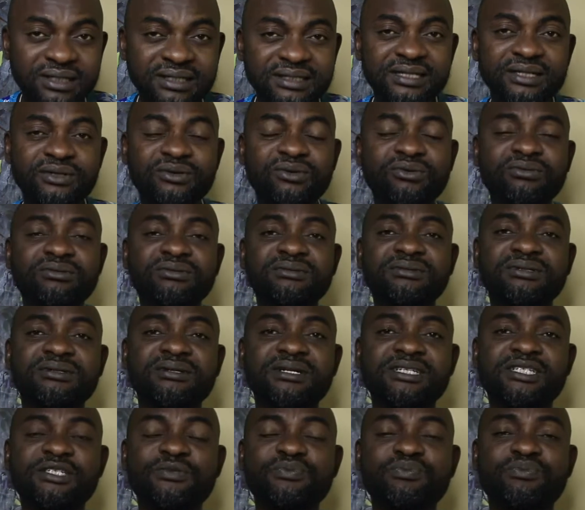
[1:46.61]
they don't
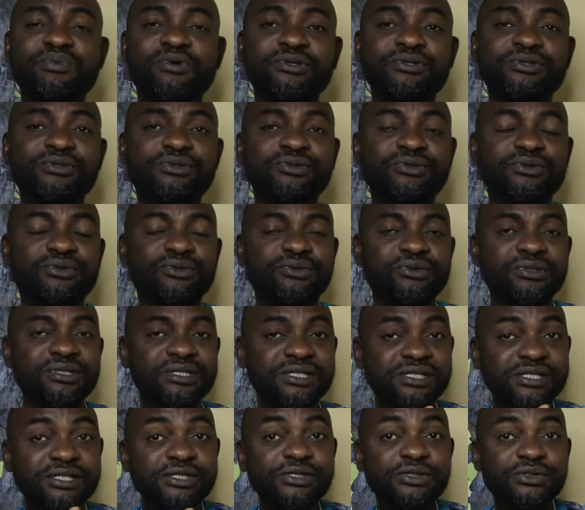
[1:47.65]
respond to
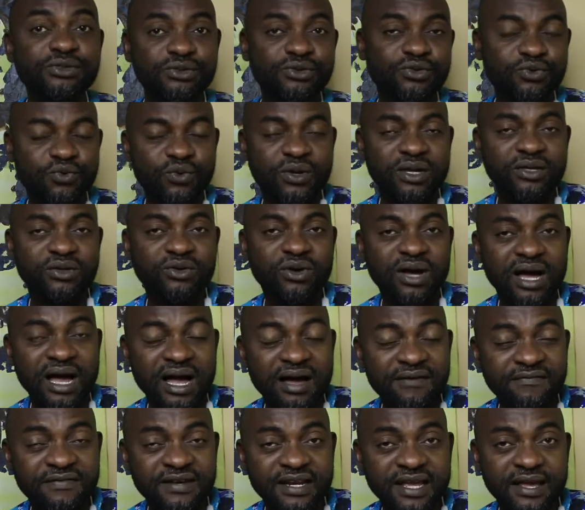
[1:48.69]
issues when you
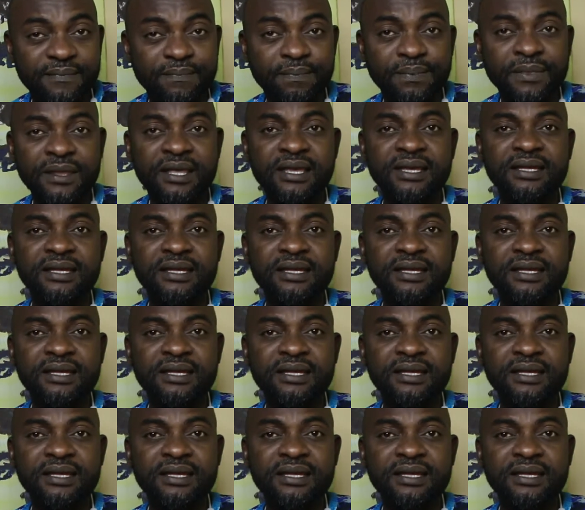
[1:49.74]
have them.